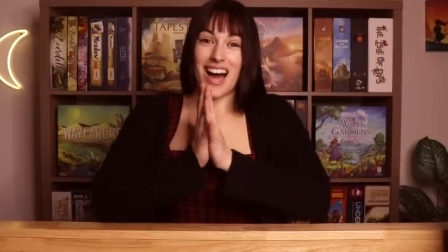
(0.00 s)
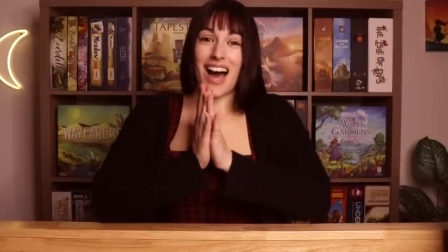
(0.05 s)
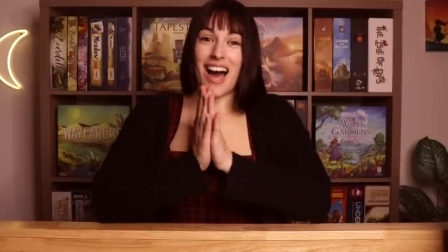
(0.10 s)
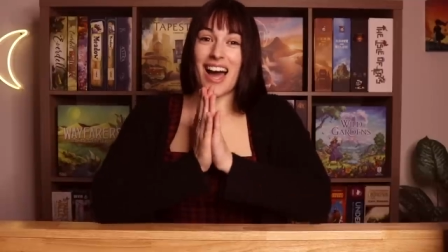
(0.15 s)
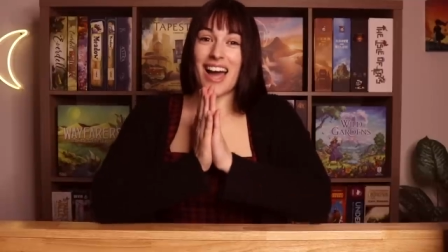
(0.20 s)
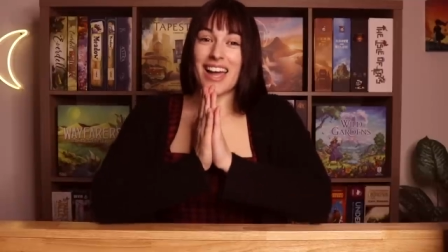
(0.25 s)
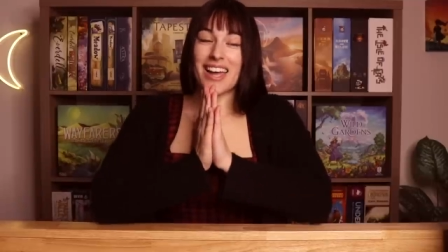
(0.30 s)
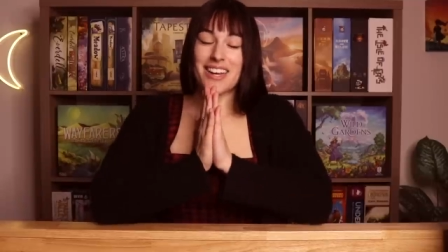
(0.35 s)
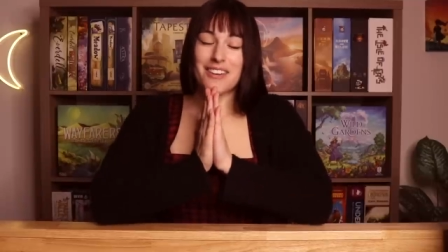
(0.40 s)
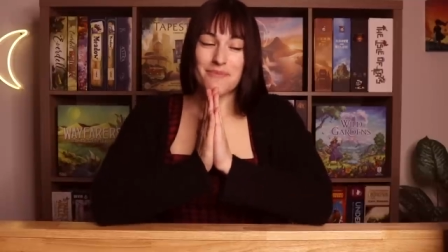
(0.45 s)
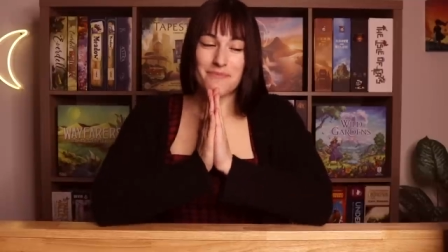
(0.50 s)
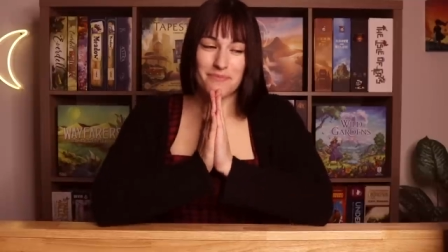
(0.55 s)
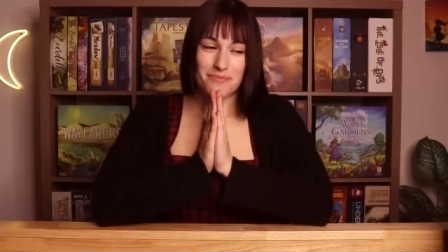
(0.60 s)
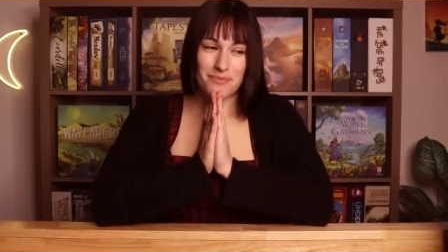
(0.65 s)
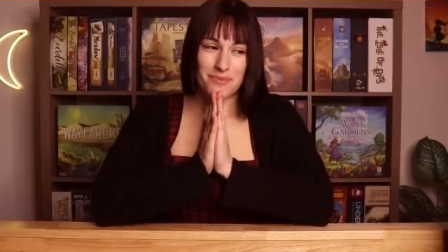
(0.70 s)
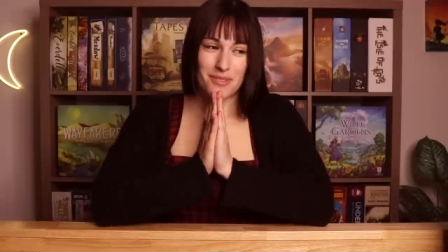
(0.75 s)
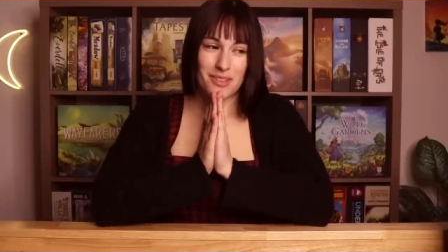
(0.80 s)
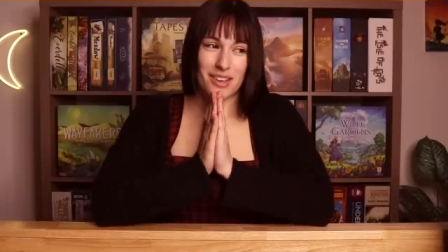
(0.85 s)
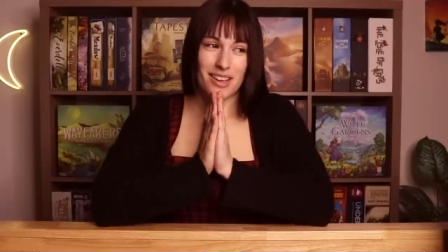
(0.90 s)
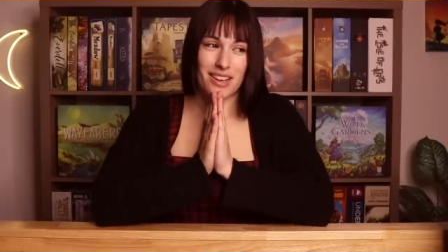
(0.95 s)
I
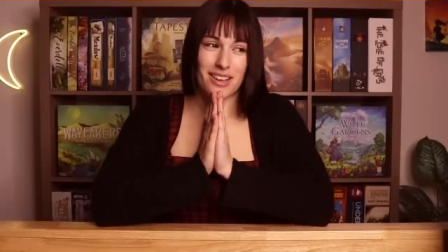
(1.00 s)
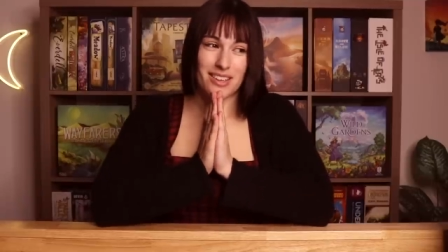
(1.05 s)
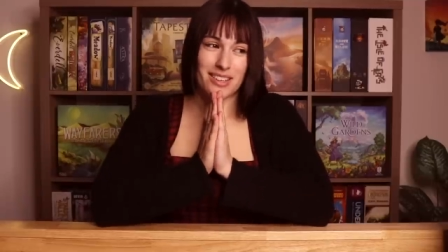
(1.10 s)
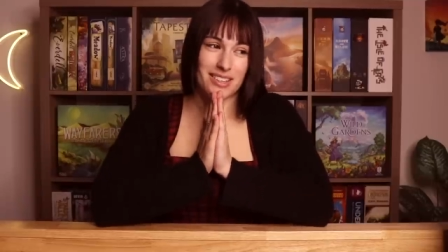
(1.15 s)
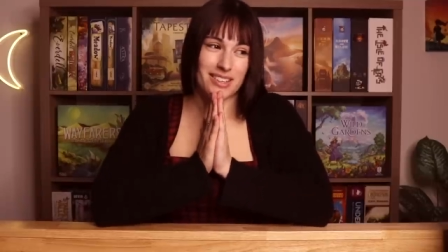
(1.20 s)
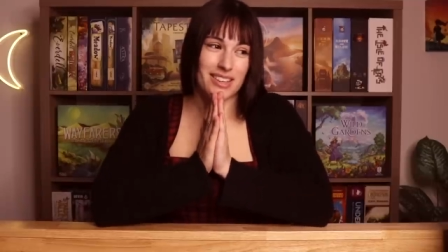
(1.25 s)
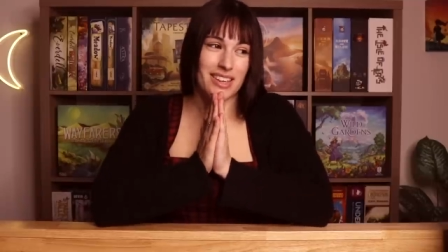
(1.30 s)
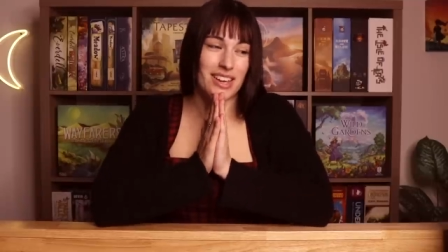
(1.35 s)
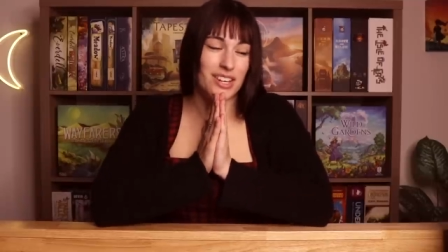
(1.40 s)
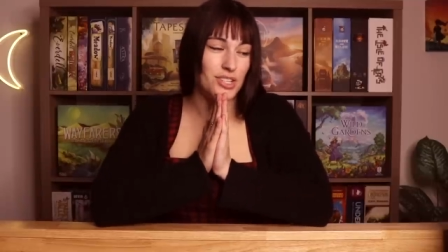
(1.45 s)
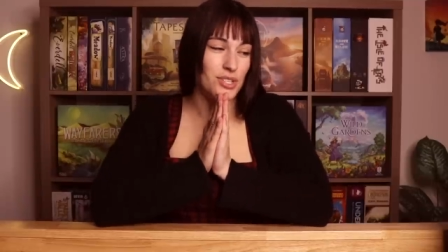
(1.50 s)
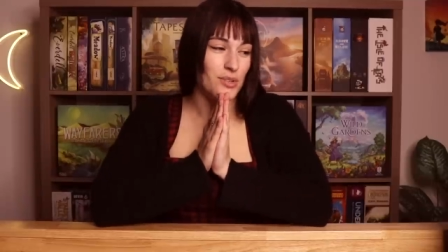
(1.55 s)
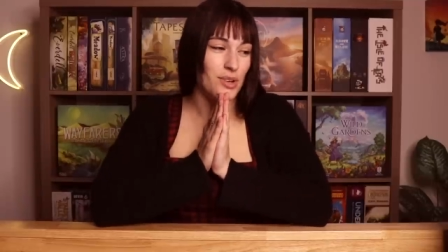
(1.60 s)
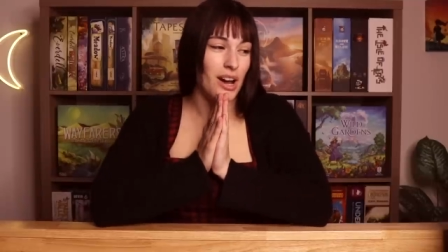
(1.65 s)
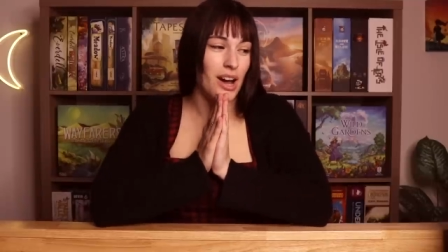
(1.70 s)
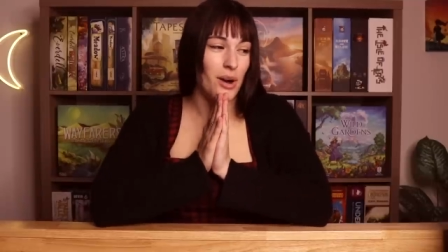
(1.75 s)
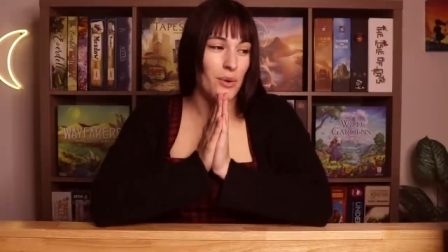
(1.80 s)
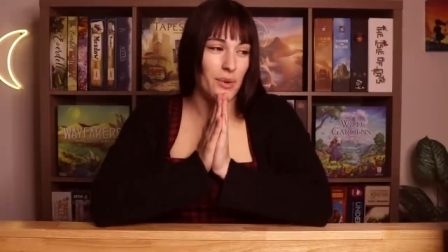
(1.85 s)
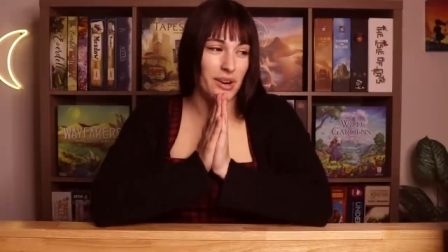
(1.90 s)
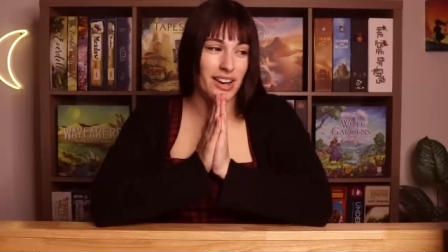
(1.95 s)
kid you
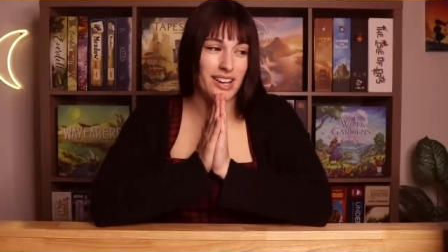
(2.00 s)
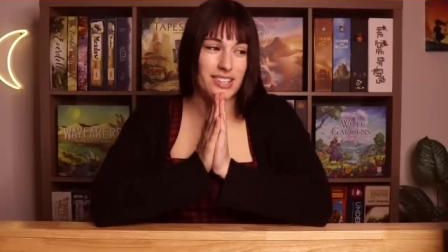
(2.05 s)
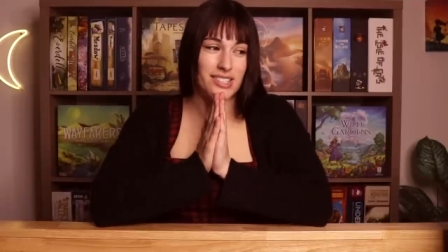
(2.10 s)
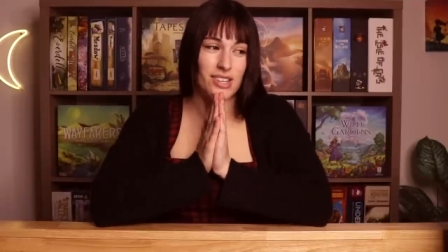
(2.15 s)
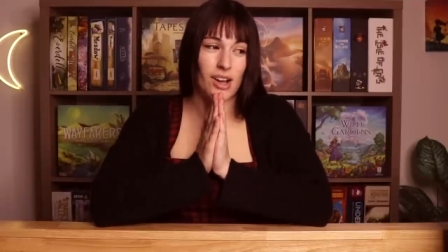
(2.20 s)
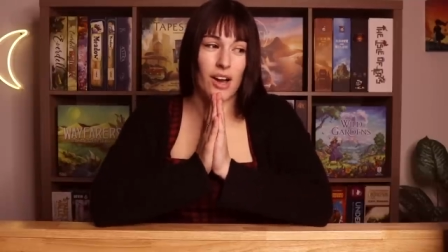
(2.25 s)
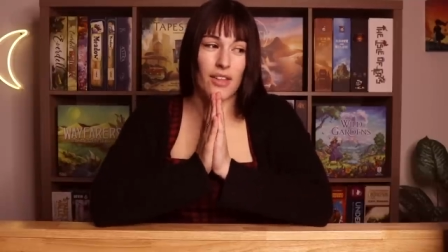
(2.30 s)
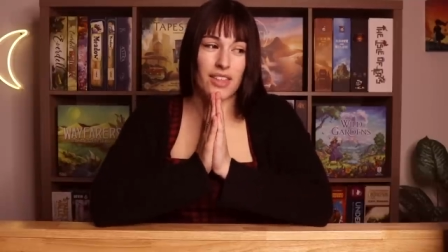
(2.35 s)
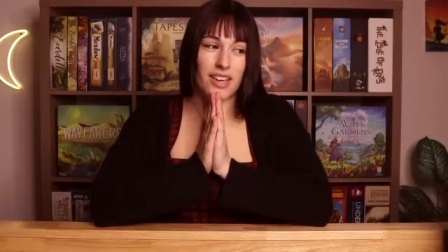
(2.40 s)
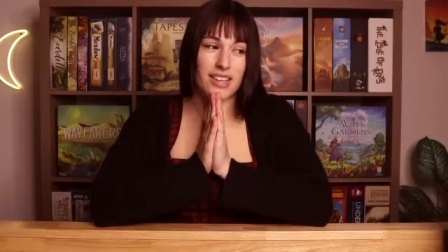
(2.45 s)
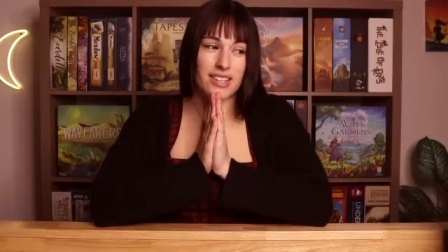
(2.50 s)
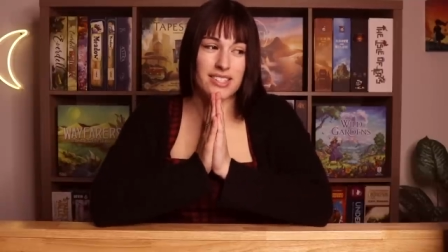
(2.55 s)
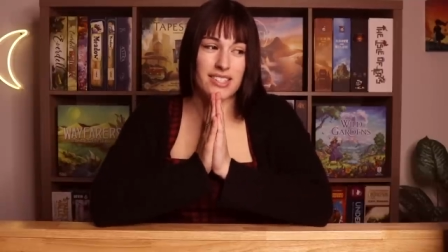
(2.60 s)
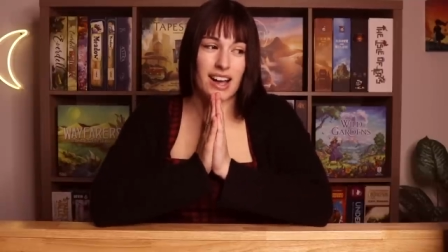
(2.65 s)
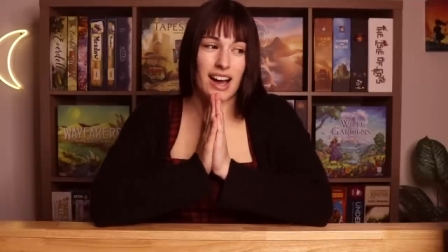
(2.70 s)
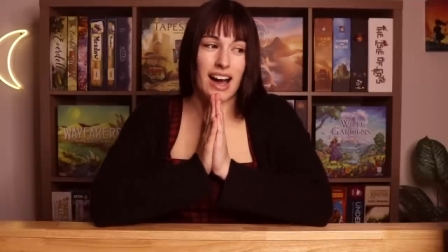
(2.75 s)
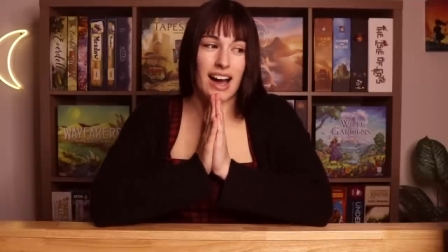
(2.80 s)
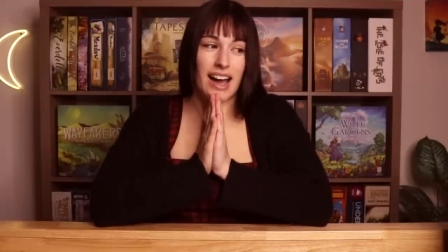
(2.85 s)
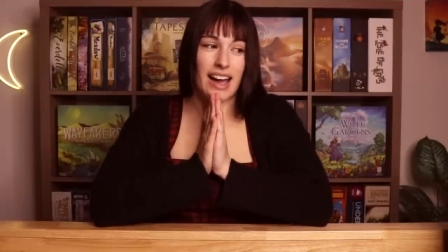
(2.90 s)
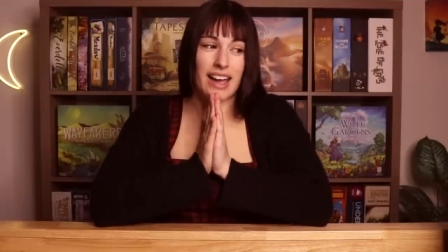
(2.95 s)
not, when I saw this,
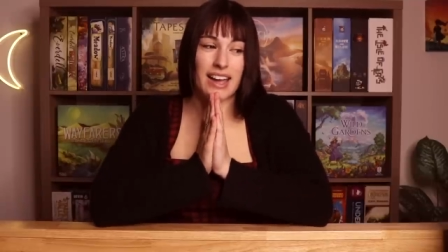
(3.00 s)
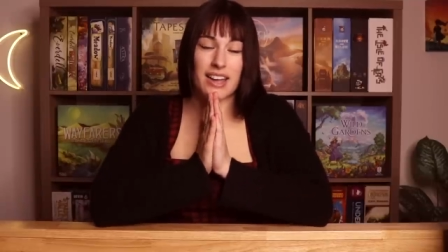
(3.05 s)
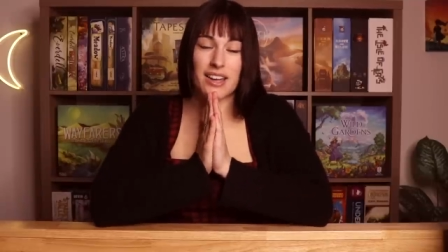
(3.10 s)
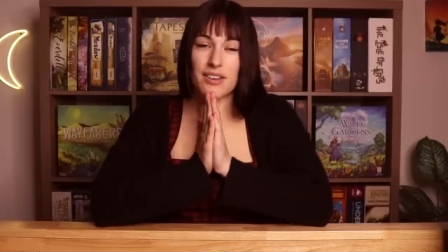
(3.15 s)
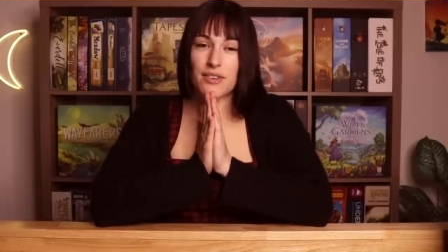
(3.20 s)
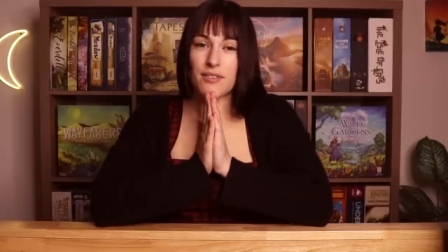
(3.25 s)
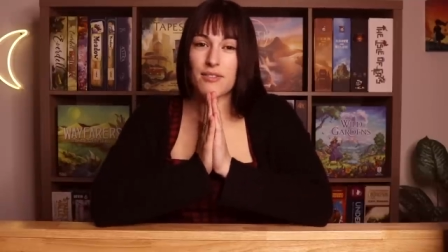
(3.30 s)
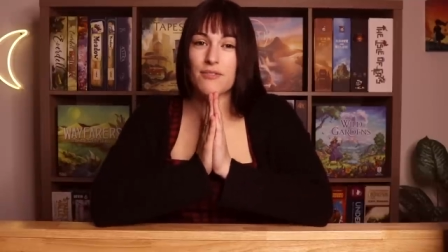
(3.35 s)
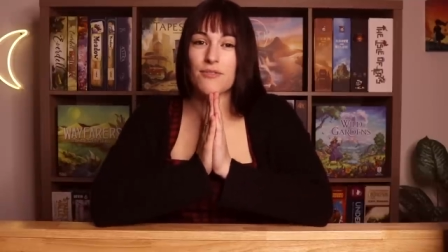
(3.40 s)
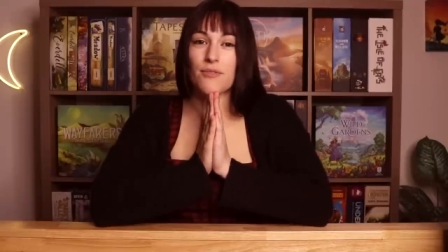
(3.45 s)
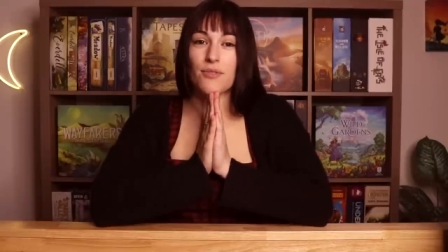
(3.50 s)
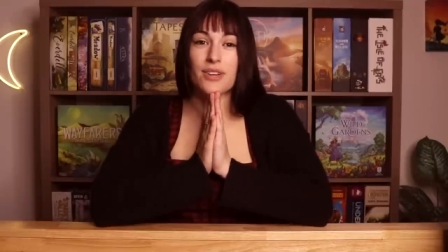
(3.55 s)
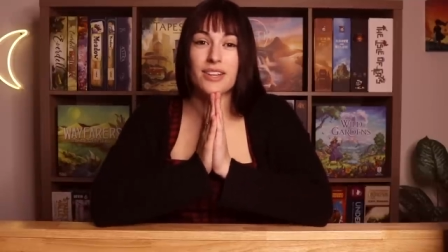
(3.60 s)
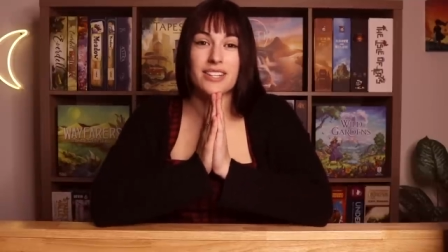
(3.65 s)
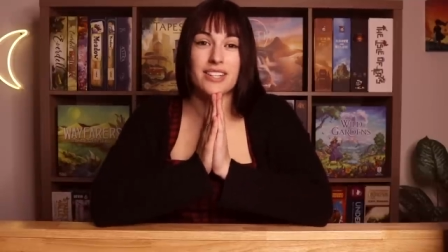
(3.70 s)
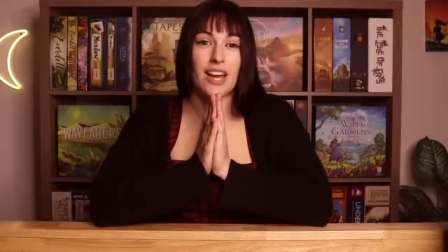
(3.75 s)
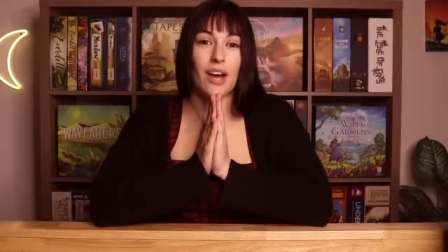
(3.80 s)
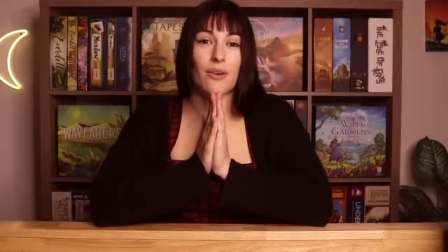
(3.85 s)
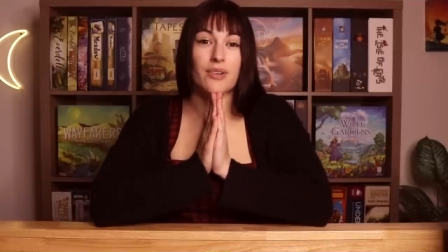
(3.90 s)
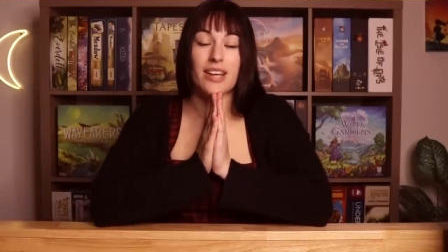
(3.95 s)
I
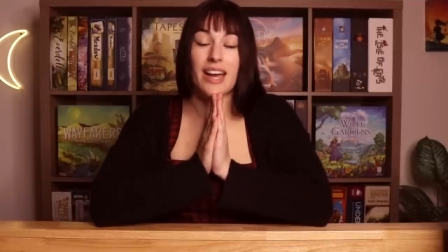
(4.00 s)
freaked out.